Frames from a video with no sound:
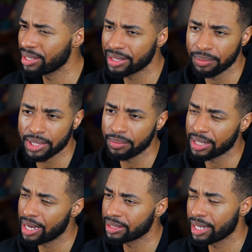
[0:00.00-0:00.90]
sometimes,
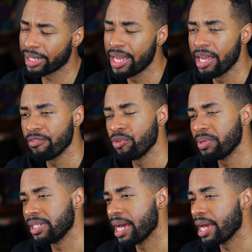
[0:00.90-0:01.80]
guys, like, if you've
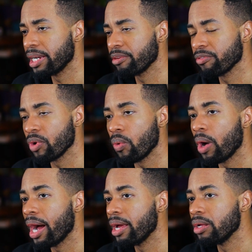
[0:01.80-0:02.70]
been dieting for a
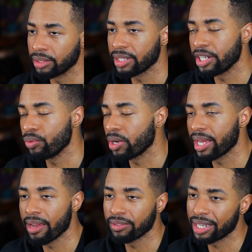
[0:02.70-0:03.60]
while and you want
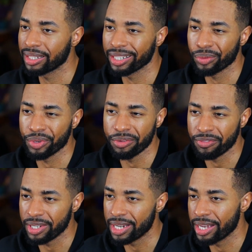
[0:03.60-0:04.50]
to have kind of like a
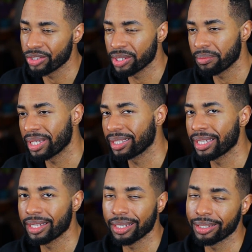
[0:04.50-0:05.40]
refeed day or something like
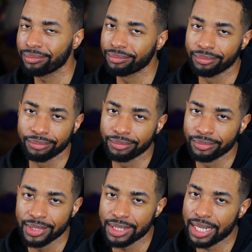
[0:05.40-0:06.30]
that, like,
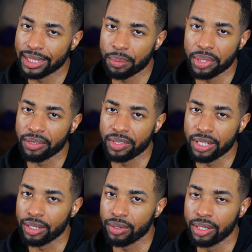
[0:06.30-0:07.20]
it's not that big of a
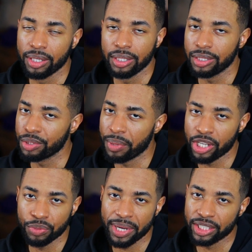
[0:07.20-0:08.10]
deal. Just
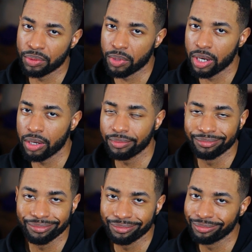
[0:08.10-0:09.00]
bounce back tomorrow.
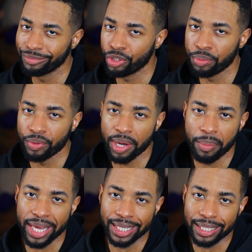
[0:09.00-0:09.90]
You'll be
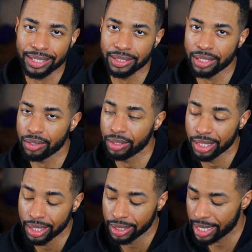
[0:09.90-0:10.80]
right back in it. So
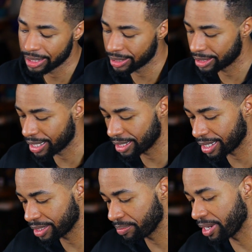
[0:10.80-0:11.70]

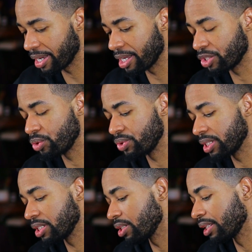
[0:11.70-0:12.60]
that's my 2
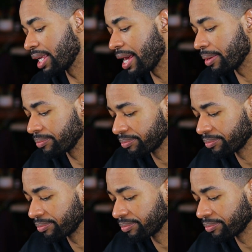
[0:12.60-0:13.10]
cents on that.